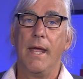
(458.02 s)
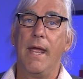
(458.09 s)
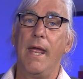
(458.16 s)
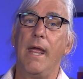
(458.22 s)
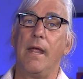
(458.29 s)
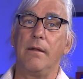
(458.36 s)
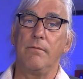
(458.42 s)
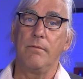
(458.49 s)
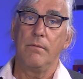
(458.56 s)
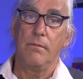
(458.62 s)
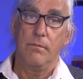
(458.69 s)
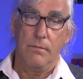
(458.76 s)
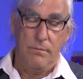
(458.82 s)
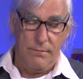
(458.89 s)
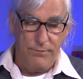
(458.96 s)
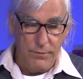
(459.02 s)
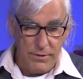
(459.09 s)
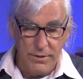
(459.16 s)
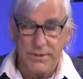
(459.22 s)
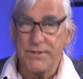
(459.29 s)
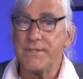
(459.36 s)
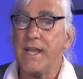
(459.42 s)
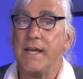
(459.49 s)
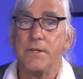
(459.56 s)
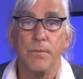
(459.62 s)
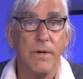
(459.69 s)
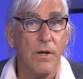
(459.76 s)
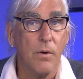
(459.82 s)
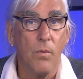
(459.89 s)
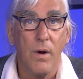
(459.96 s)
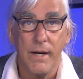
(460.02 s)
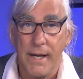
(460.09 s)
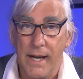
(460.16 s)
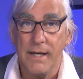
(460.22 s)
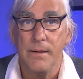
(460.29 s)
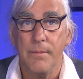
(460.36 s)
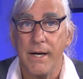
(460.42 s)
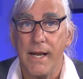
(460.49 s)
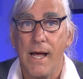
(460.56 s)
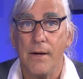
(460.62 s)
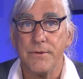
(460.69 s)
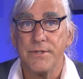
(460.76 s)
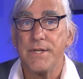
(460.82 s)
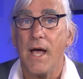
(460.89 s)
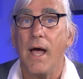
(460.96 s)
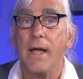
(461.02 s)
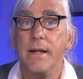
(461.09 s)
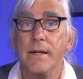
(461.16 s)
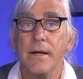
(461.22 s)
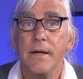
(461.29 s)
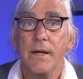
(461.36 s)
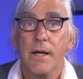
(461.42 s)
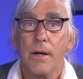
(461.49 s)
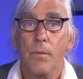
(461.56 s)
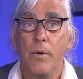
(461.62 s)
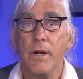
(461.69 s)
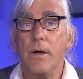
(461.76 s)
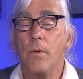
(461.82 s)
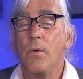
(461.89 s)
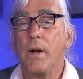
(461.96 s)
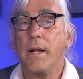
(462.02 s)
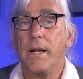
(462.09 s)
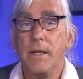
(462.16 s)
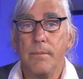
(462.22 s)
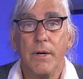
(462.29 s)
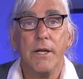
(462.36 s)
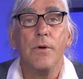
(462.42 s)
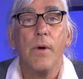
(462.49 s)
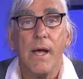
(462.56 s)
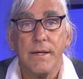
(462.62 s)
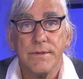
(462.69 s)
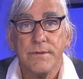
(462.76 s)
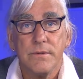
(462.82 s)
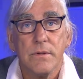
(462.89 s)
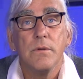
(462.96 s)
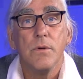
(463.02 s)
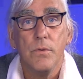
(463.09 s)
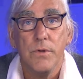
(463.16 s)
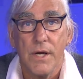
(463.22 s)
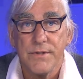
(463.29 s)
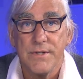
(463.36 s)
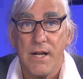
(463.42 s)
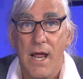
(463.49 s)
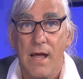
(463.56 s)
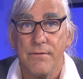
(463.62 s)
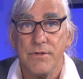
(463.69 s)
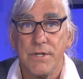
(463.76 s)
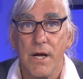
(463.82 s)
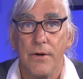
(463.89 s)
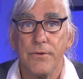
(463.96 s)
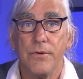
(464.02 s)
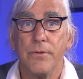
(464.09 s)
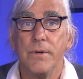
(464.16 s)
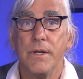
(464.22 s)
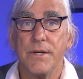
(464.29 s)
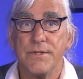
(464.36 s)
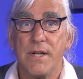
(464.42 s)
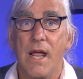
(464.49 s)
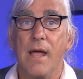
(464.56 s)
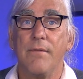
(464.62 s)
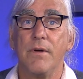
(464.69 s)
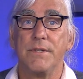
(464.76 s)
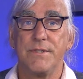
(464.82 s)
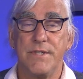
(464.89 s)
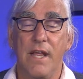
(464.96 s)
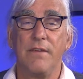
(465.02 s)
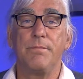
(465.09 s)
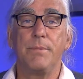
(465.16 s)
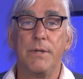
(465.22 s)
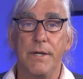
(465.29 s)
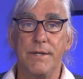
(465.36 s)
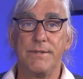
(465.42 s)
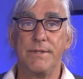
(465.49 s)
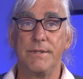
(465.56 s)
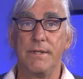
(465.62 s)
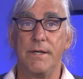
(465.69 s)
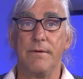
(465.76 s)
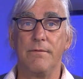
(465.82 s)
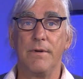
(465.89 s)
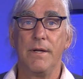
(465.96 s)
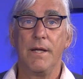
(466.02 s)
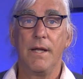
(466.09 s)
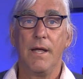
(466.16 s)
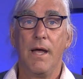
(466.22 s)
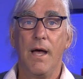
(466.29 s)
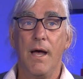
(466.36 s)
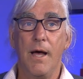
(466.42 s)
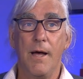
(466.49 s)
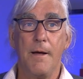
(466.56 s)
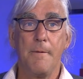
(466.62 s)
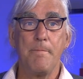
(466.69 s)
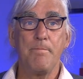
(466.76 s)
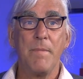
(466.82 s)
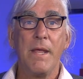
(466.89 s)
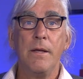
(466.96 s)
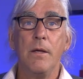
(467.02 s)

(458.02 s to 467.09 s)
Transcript: and for goodness sakes, we don't want anybody outside. We don't want anybody who has who doesn't have shelter or doesn't have a safe place to live. Um,